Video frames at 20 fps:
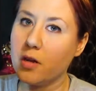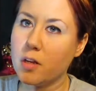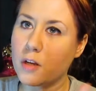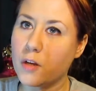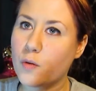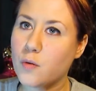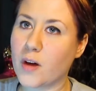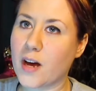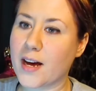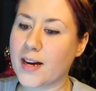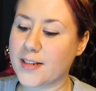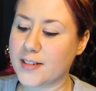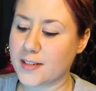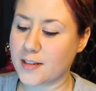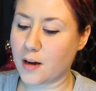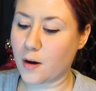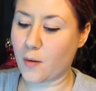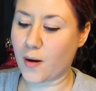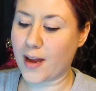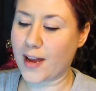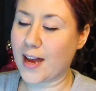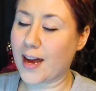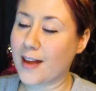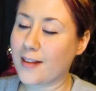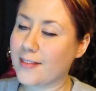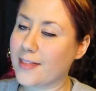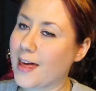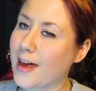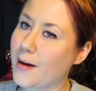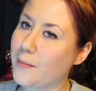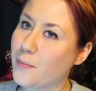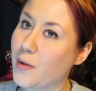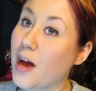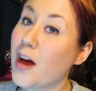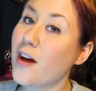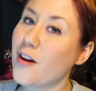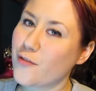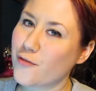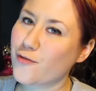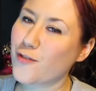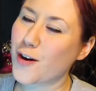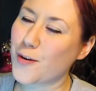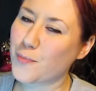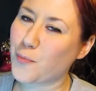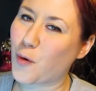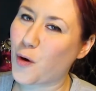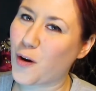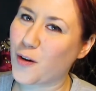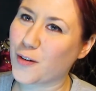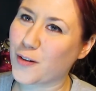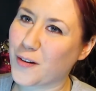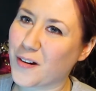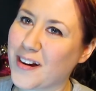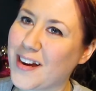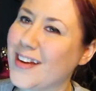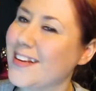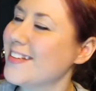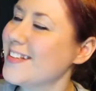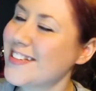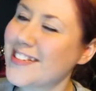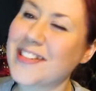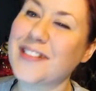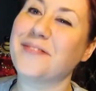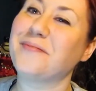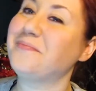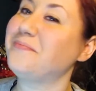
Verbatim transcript: You guys know I got them from Walgreens.